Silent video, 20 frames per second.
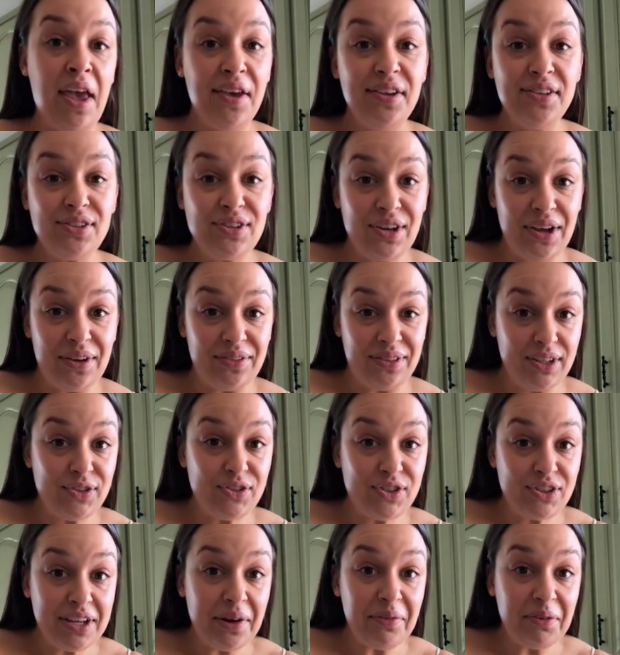So now these
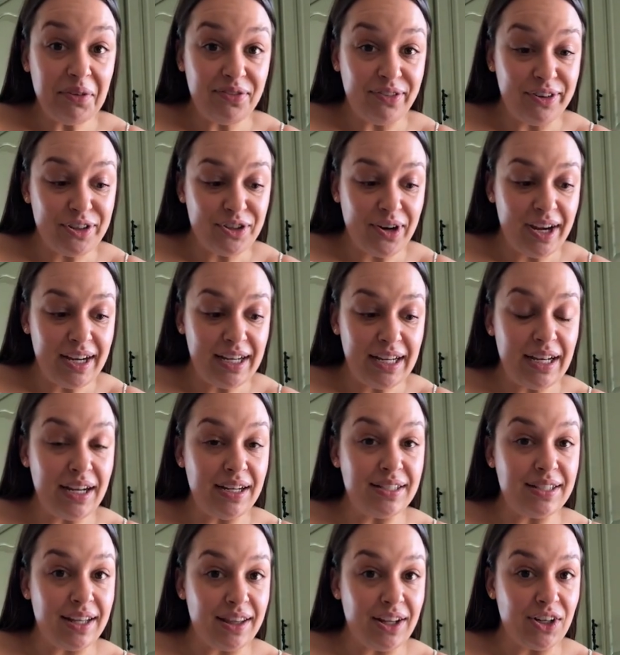just get refrigerated
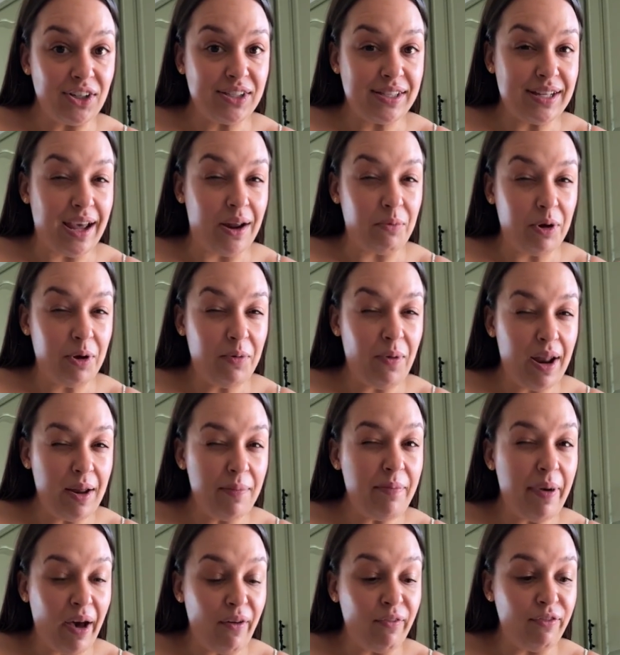until they're set. We want
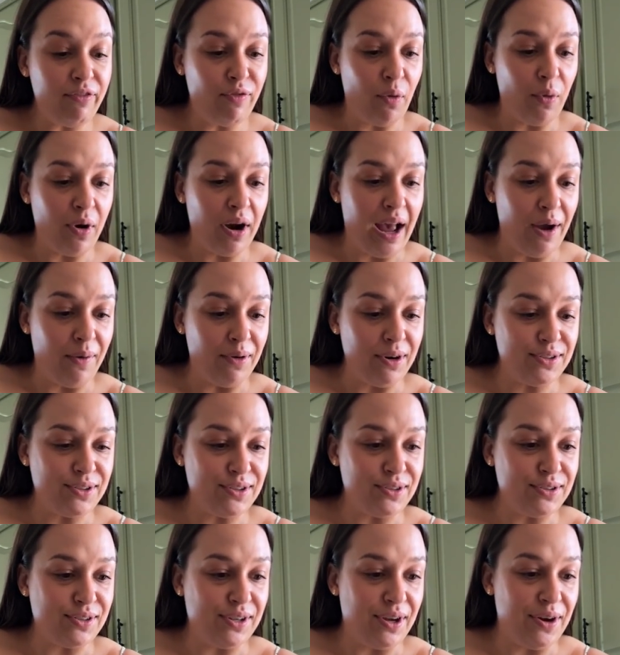about 4 hours
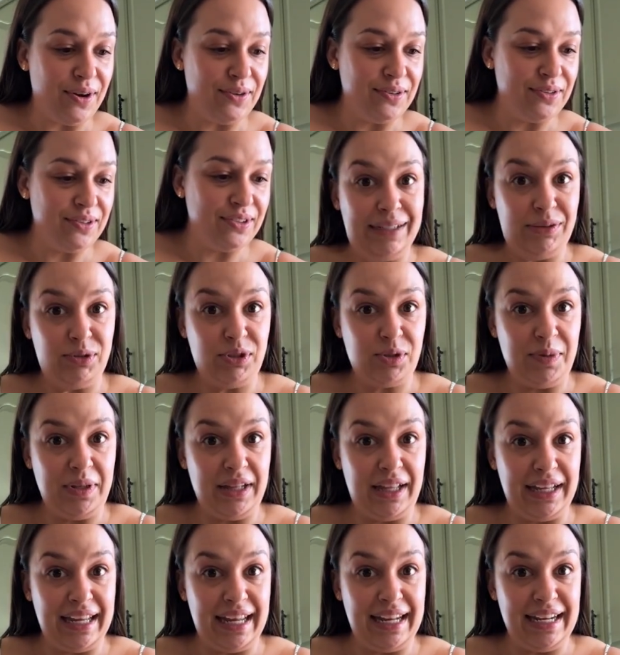or so. Wish me
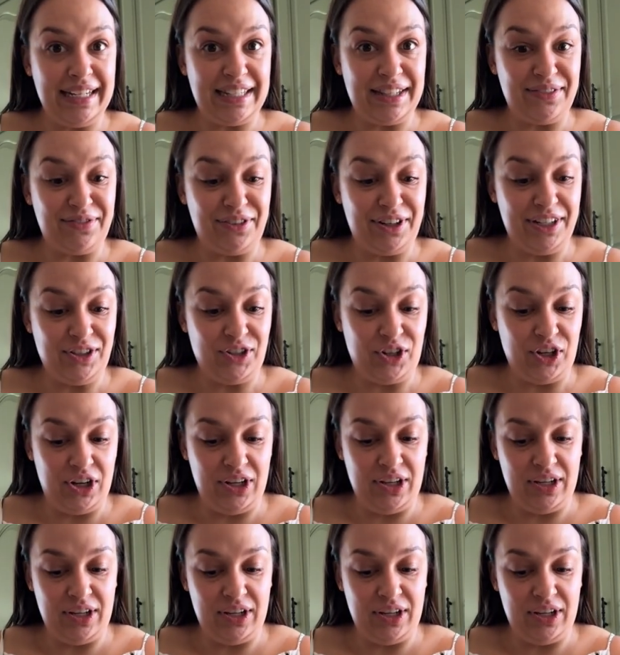luck getting to the fridge.